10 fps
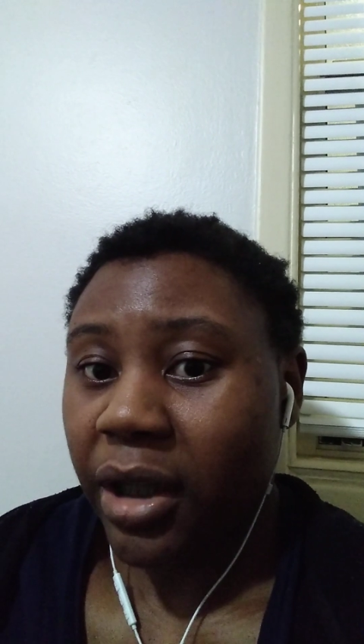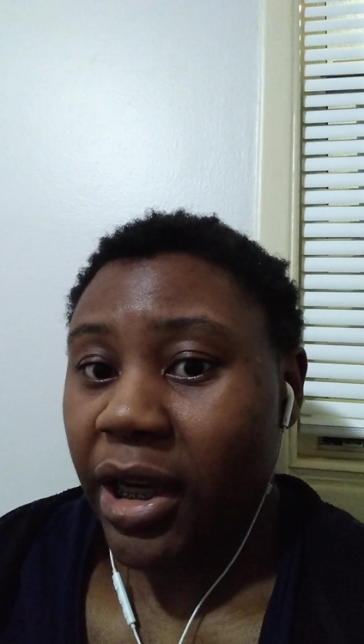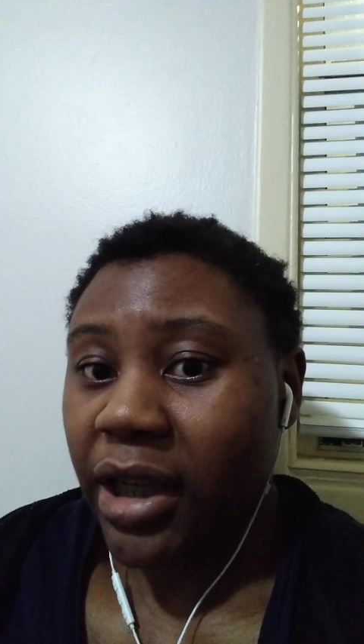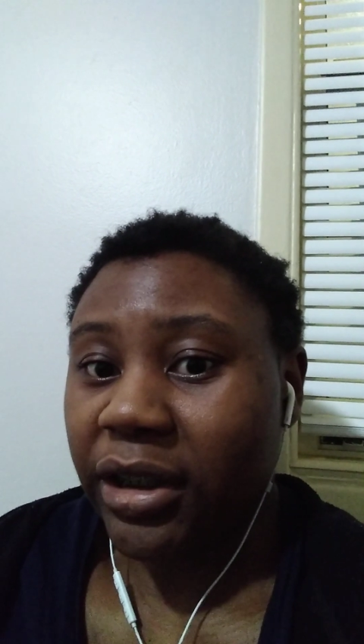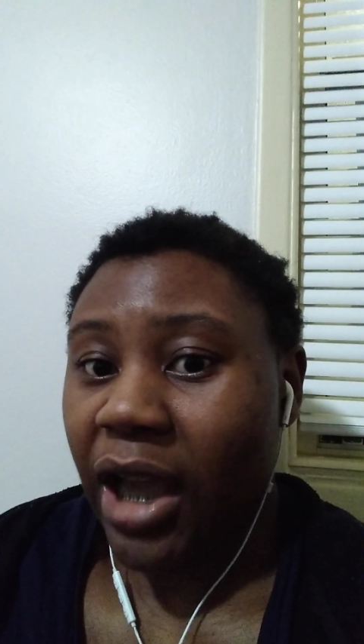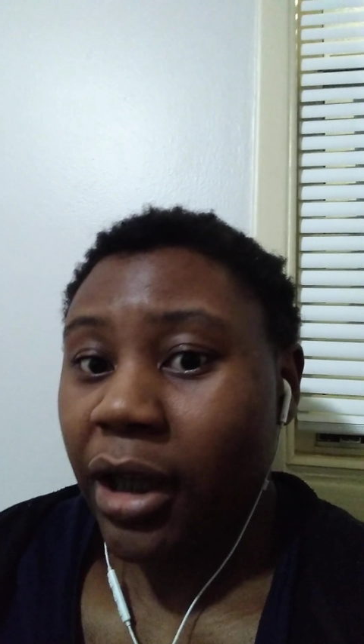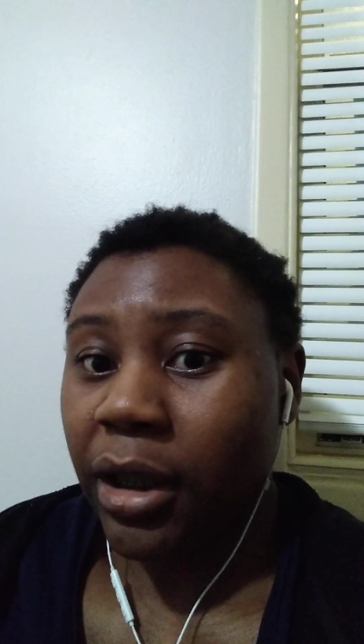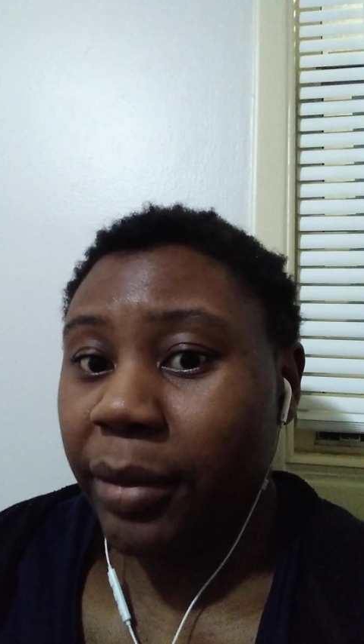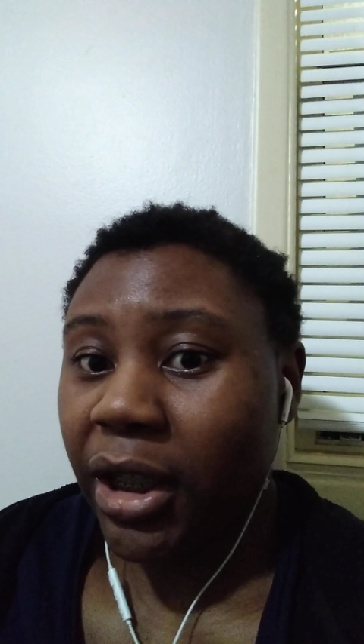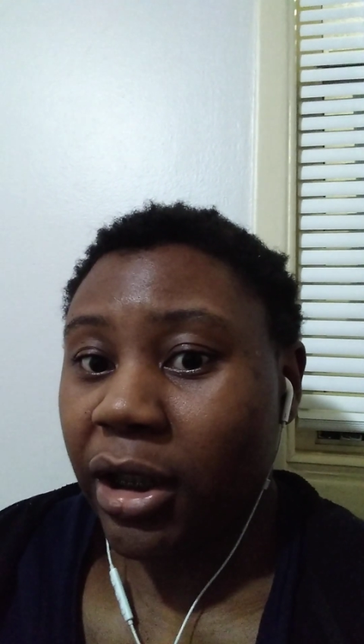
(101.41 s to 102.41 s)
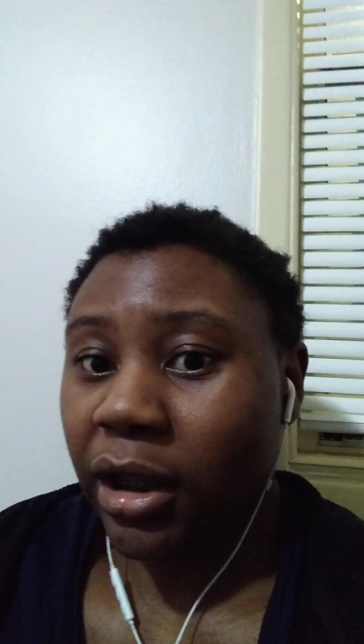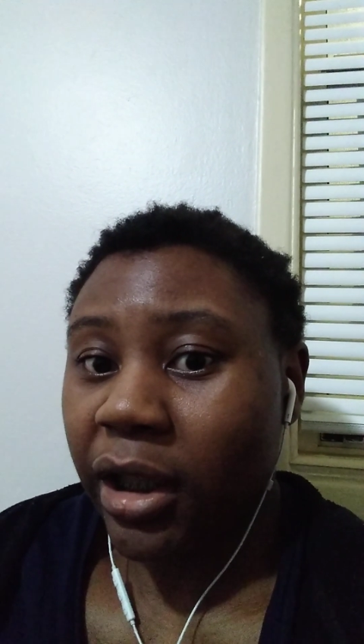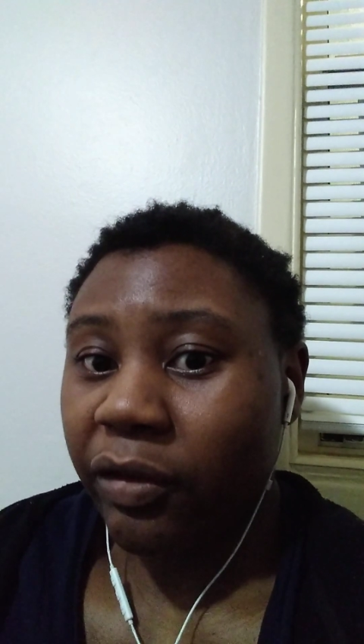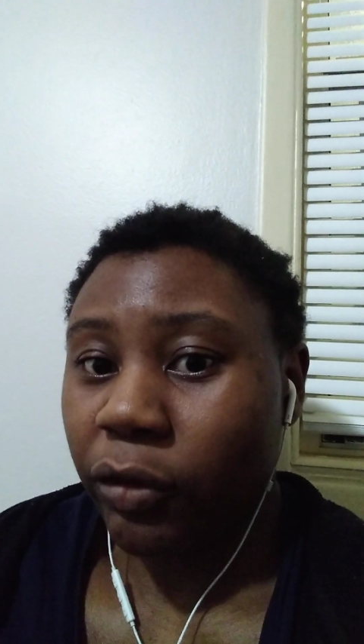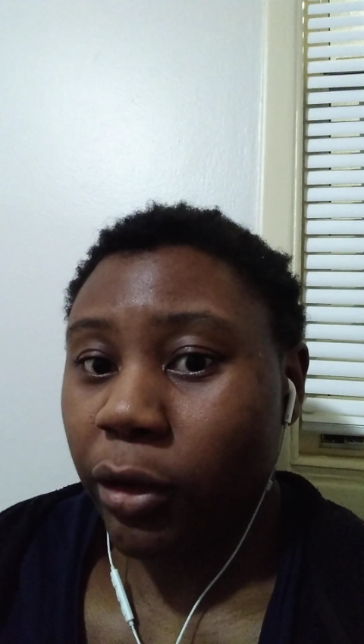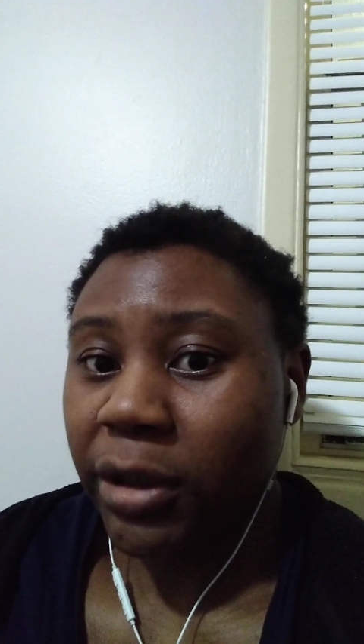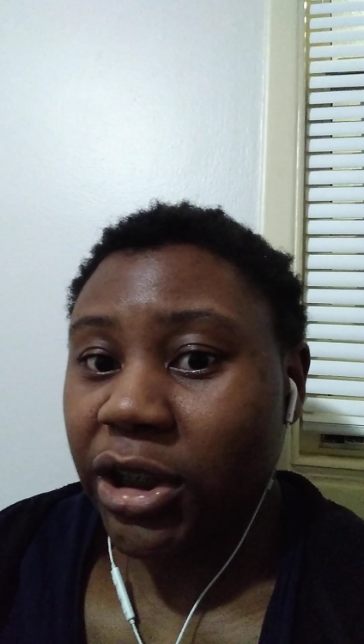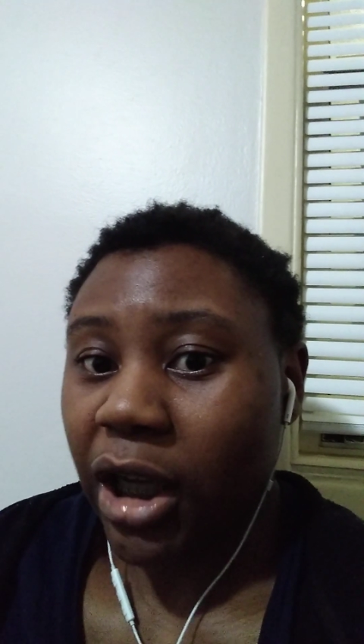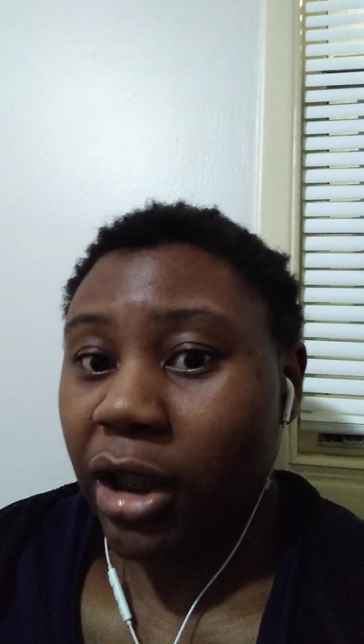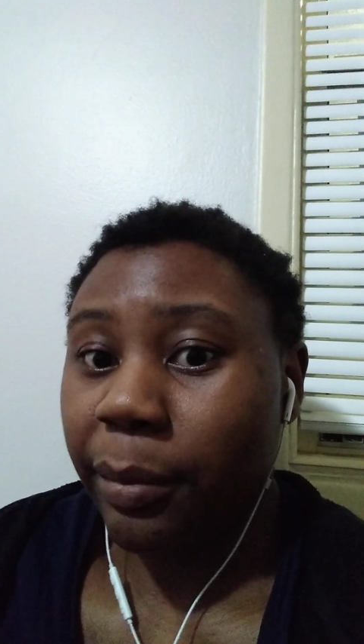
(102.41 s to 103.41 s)
It's not going to be in the living room. It's
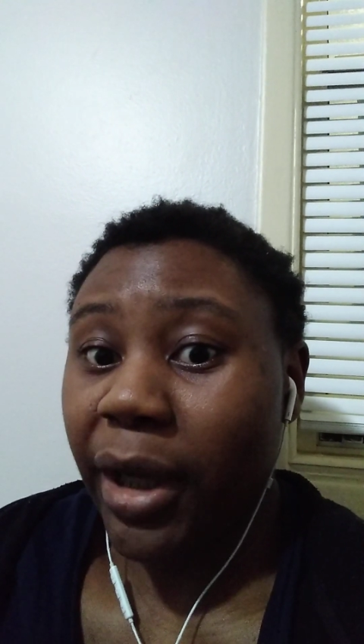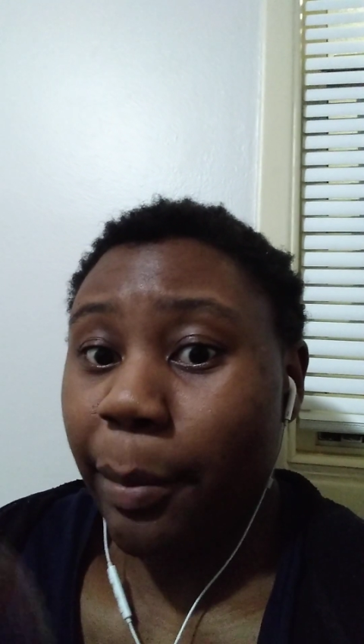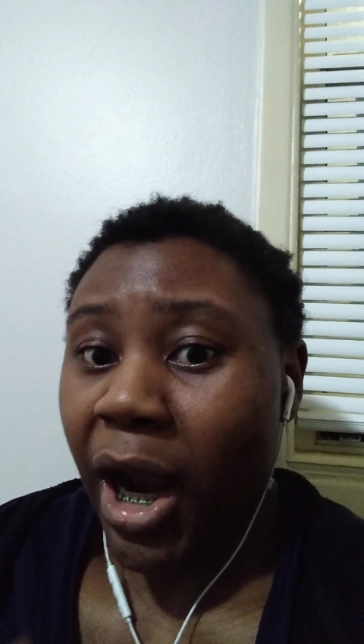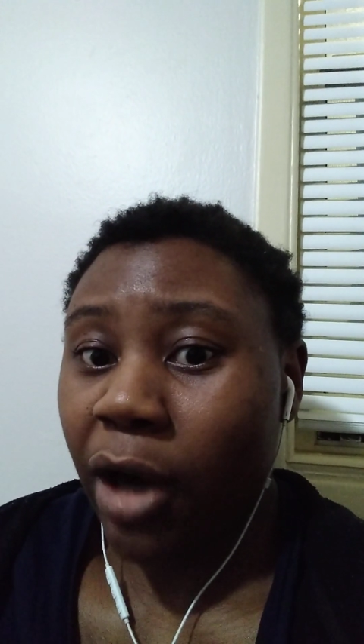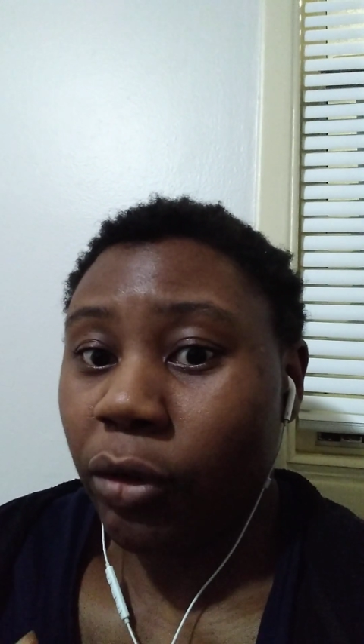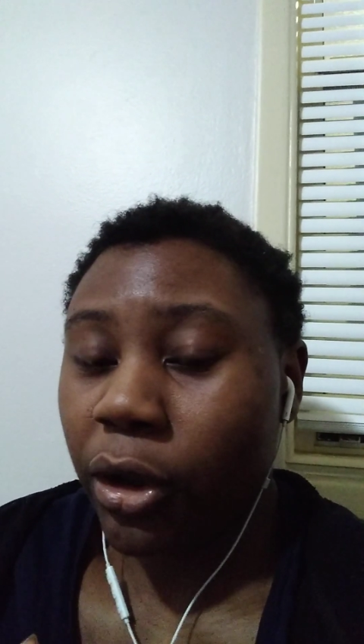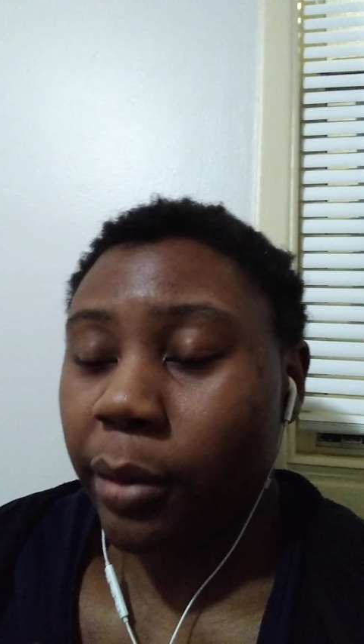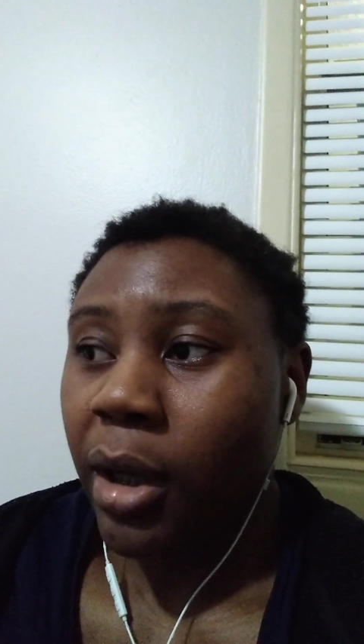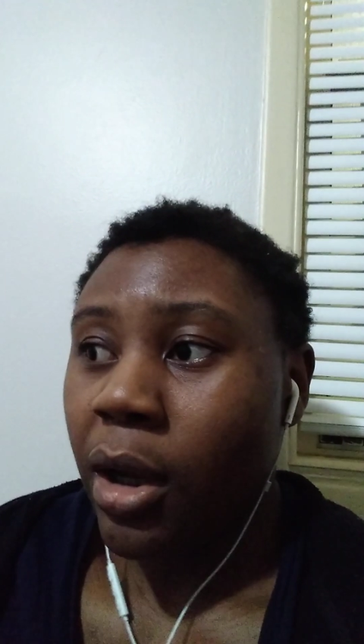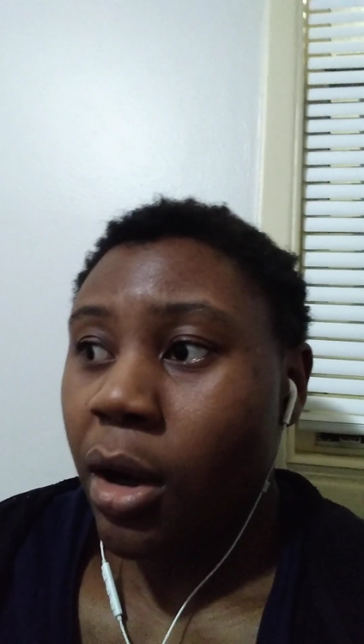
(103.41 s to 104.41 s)
not going to be in my room.